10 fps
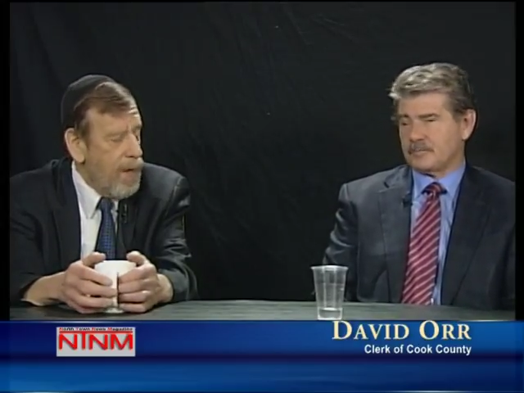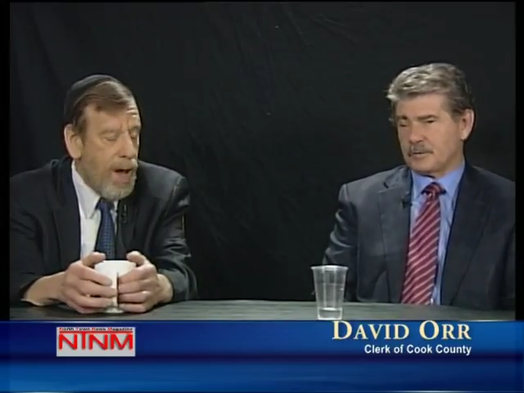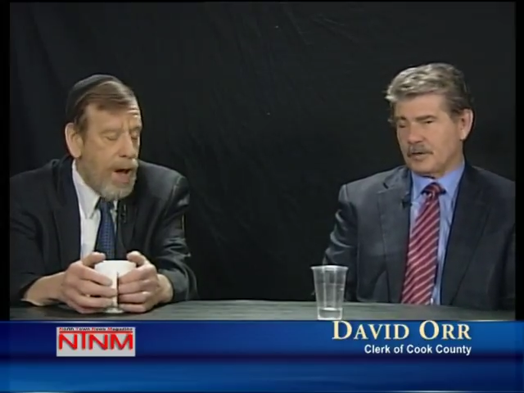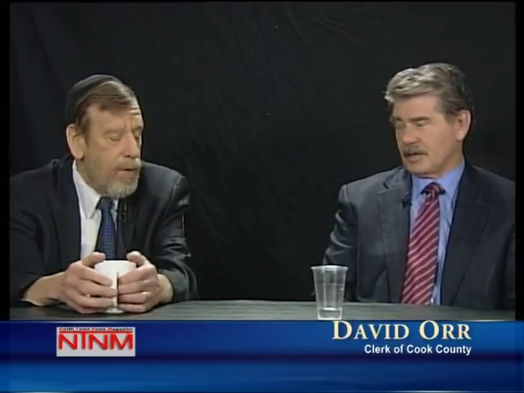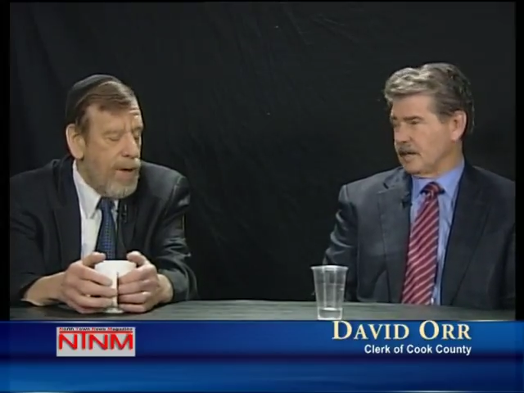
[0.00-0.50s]
Speaker 1: Yeah,
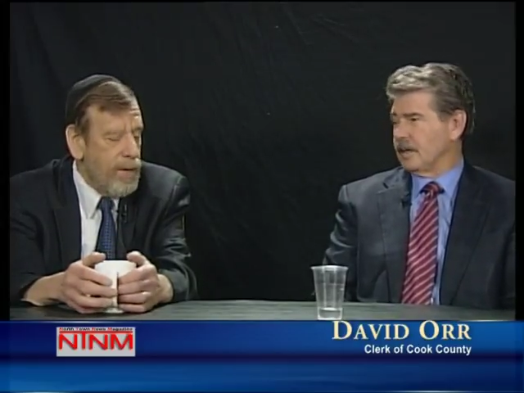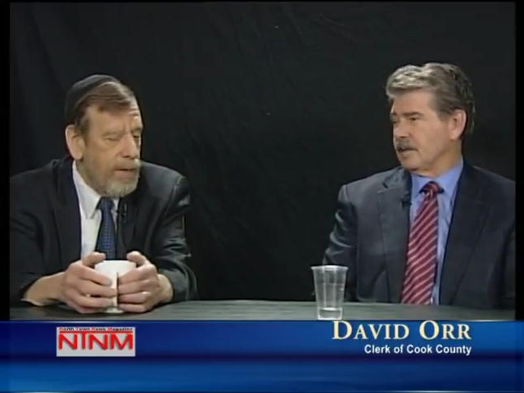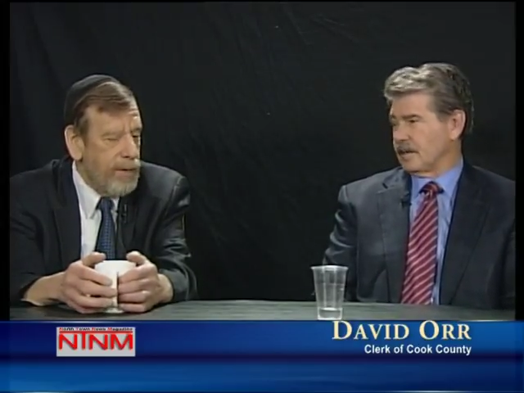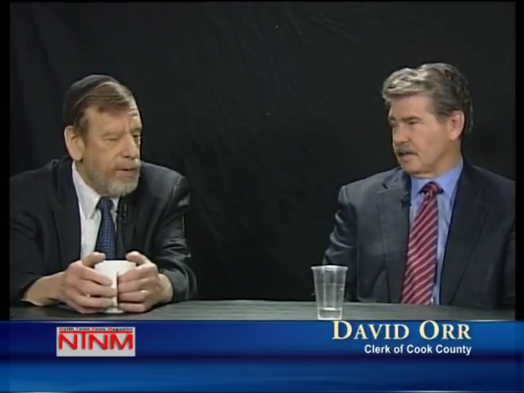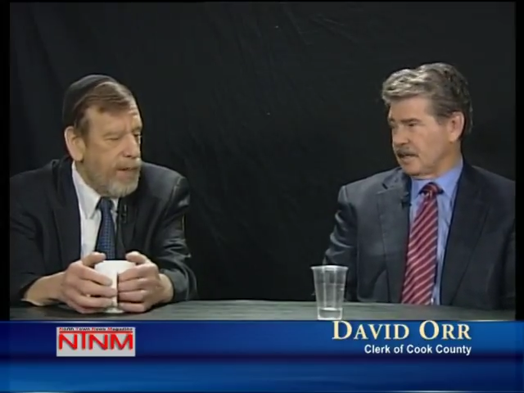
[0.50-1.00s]
I, I
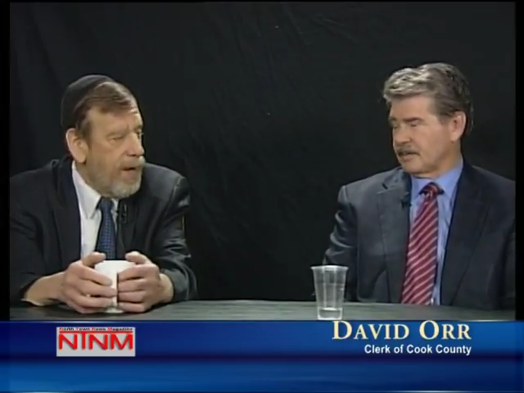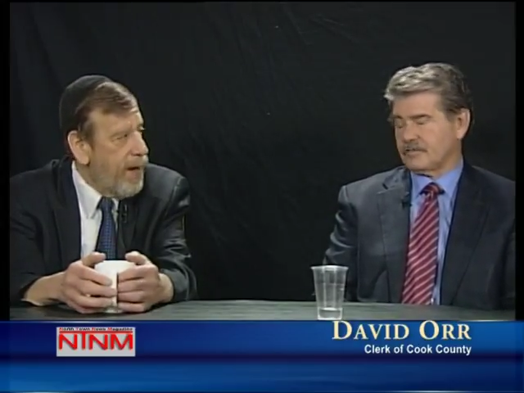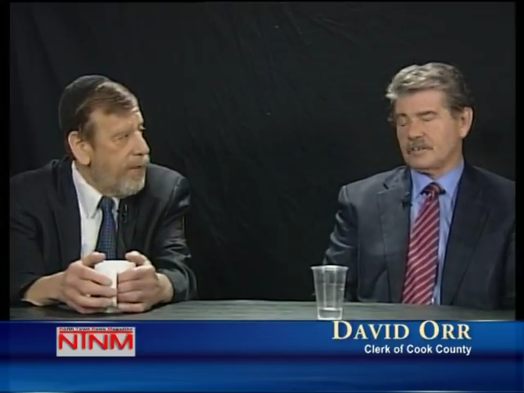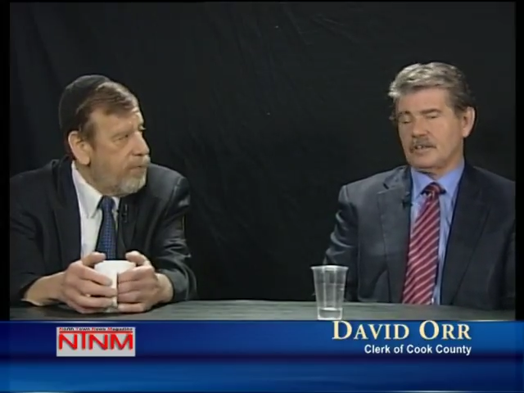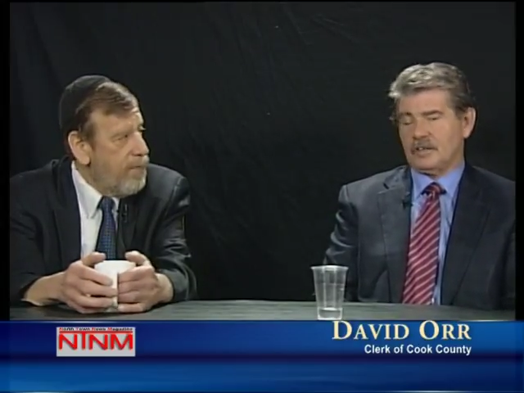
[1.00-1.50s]
like the guy. I
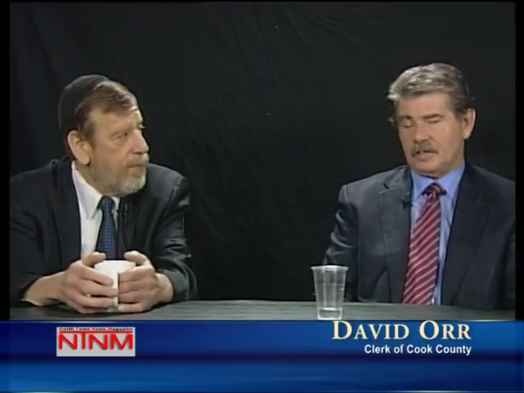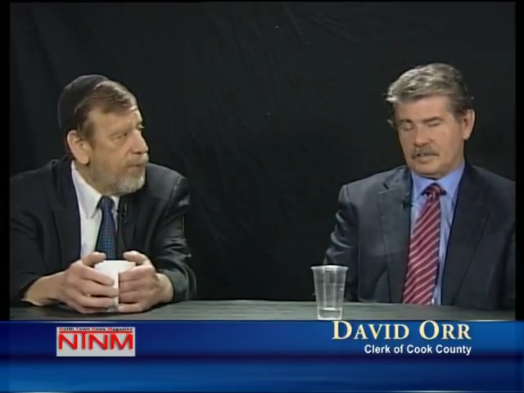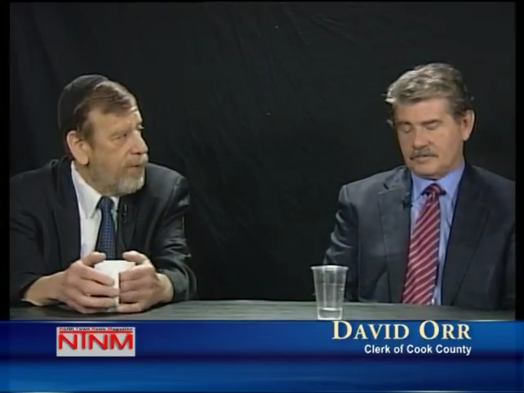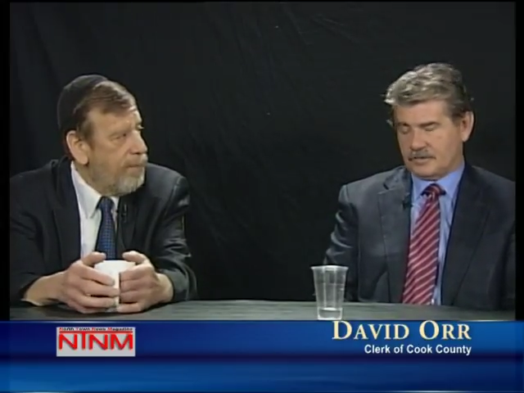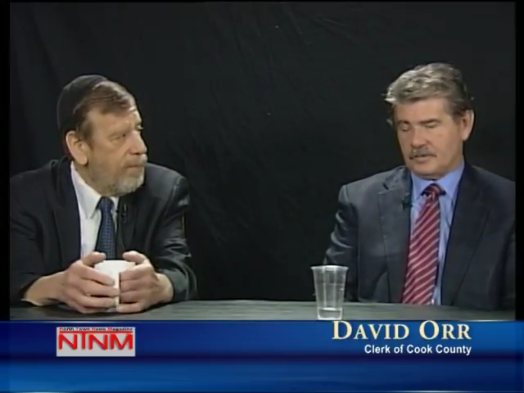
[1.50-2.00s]
remember
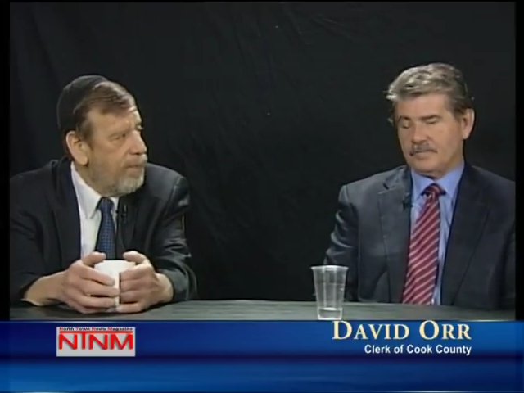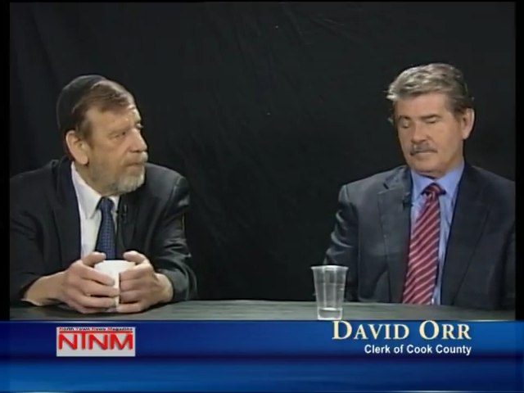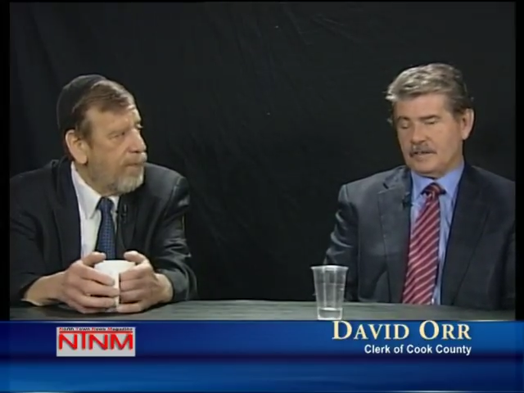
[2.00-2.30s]
law, him. So.